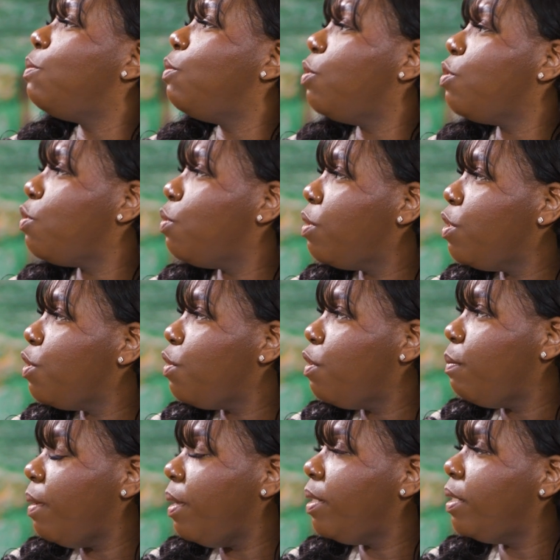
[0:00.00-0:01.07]
more so
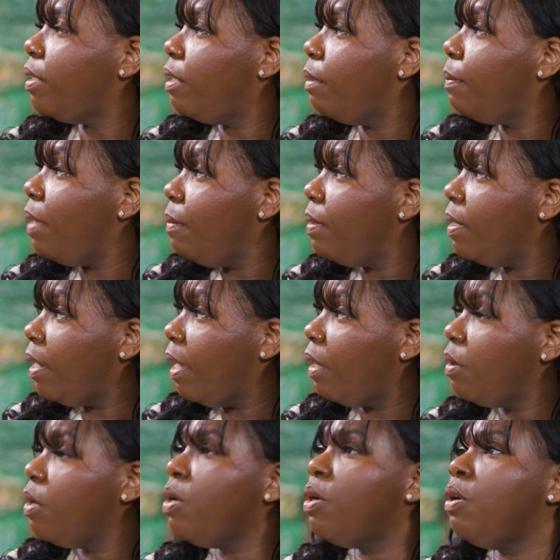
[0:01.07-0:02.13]
concerned about the baby
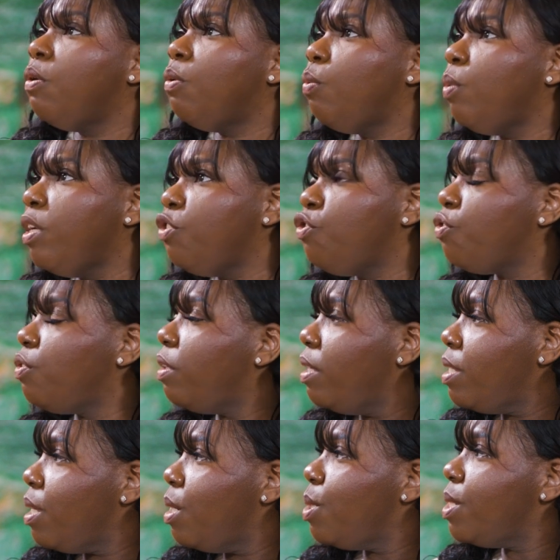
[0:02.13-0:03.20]
now, which
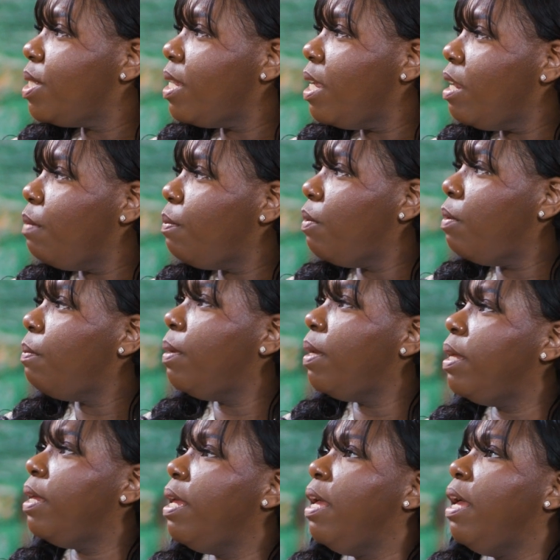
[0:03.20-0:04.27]
is understandable,
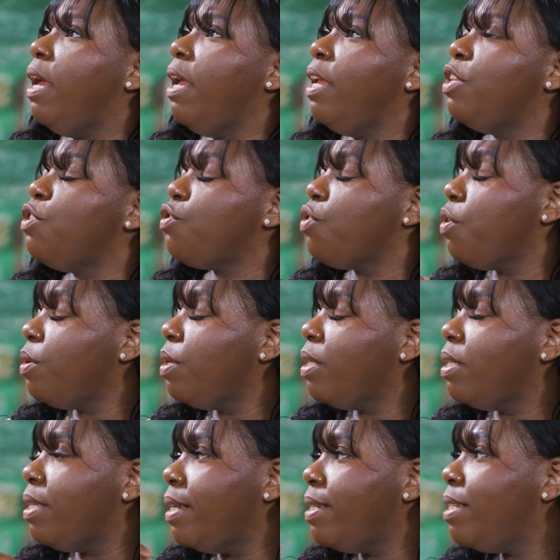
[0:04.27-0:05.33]
but
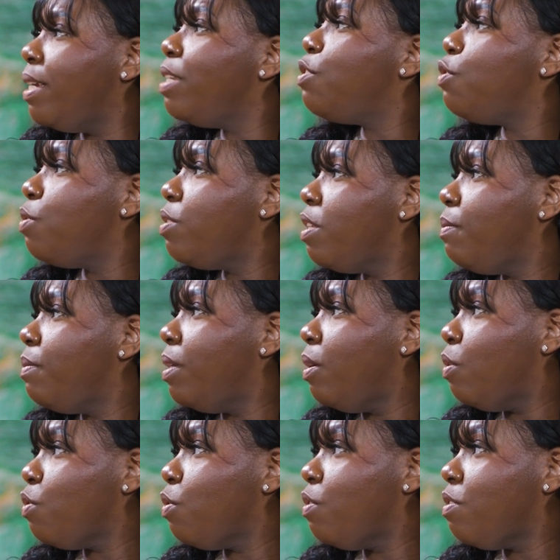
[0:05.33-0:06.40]
internally that does do something
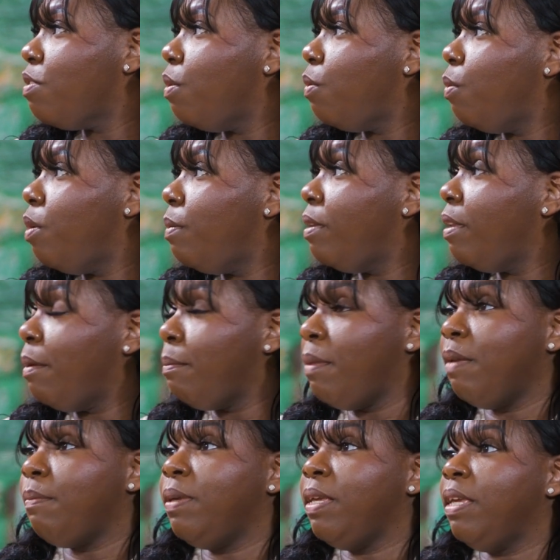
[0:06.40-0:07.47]
also to a woman that
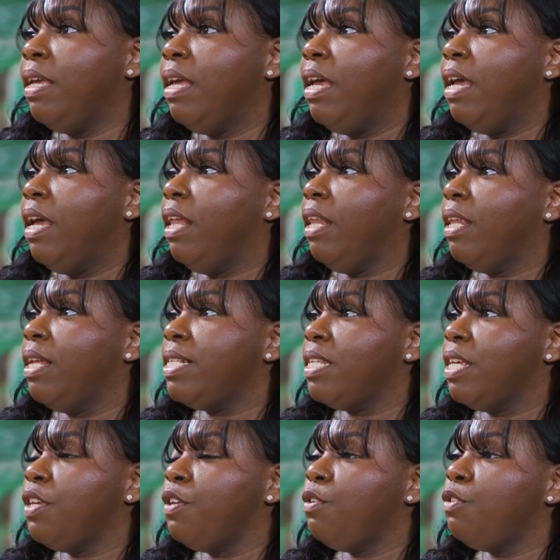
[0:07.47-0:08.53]
maybe, let's
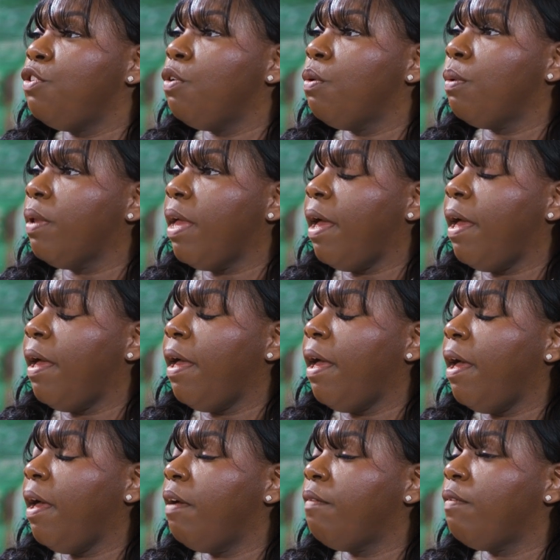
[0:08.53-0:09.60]
say you don't
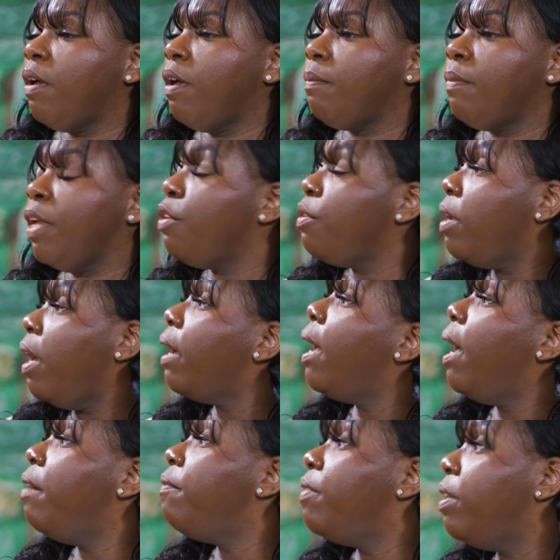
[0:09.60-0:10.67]
have, that you're not
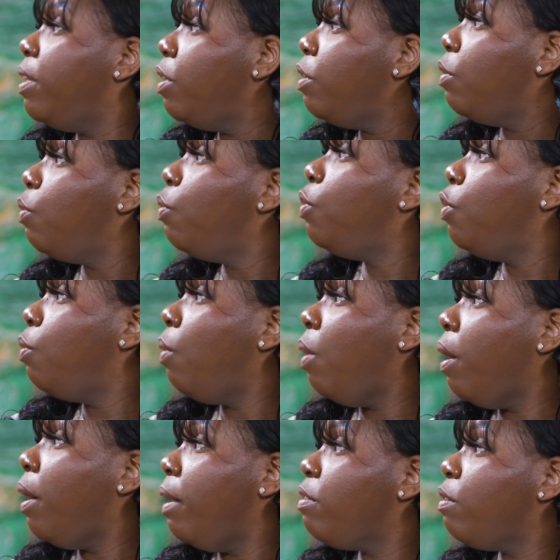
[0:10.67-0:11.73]
confident in who you
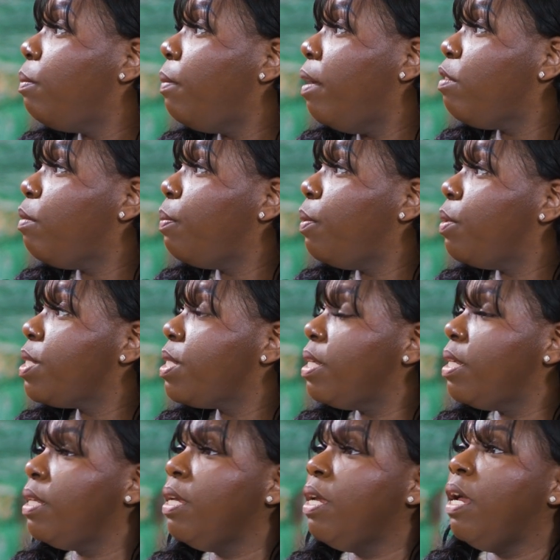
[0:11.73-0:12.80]
are as a
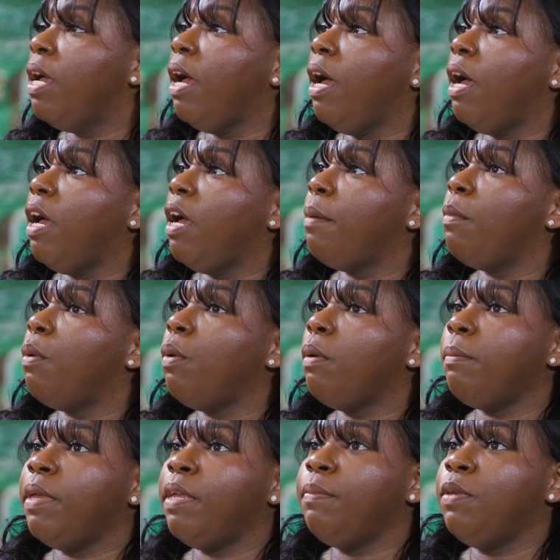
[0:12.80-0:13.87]
person, or
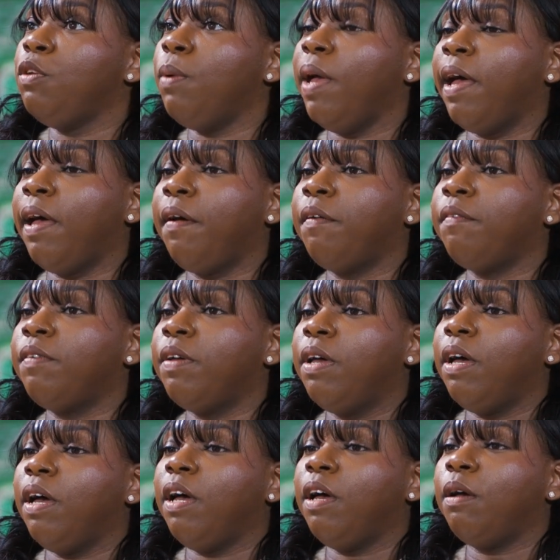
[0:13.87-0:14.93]
maybe you have
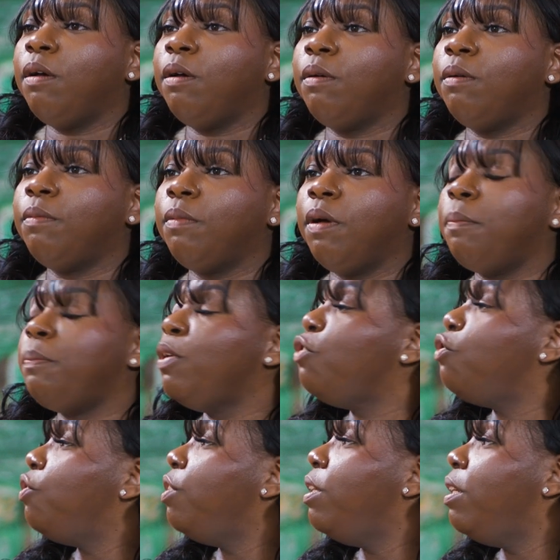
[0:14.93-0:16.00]
a
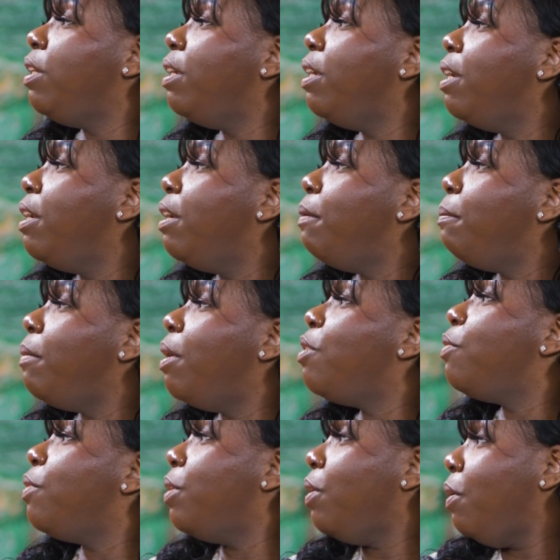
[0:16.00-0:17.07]
pushy
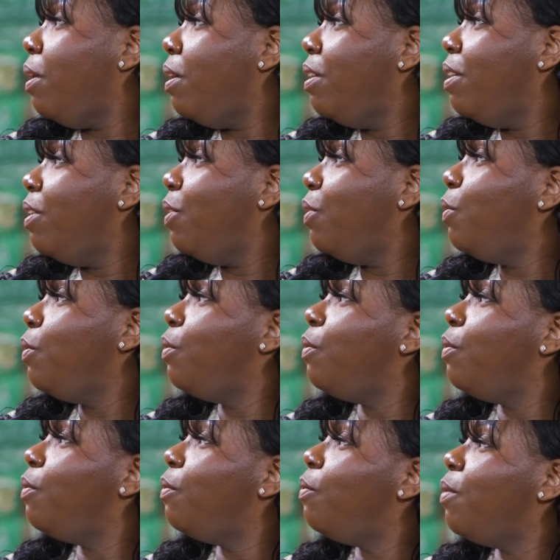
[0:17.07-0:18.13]
mother-in-law
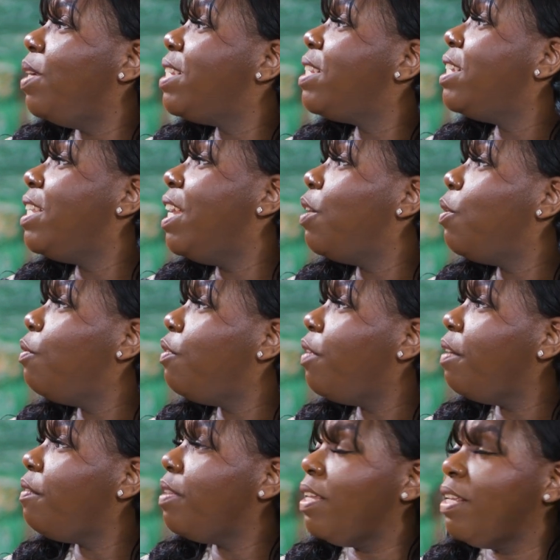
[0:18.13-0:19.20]
who wants to take over
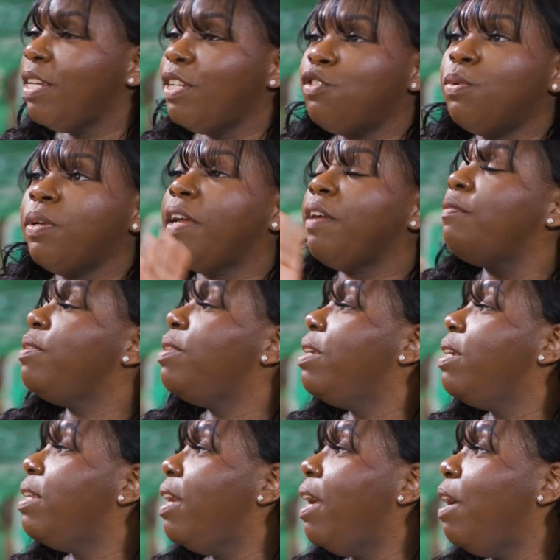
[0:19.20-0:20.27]
everything. They're doing
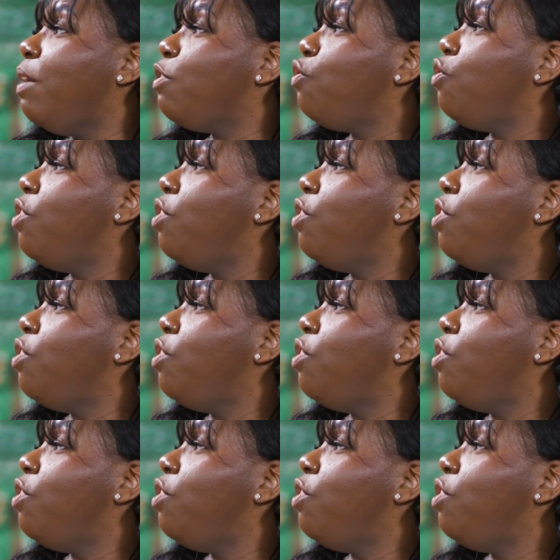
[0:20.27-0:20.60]
everything in the house,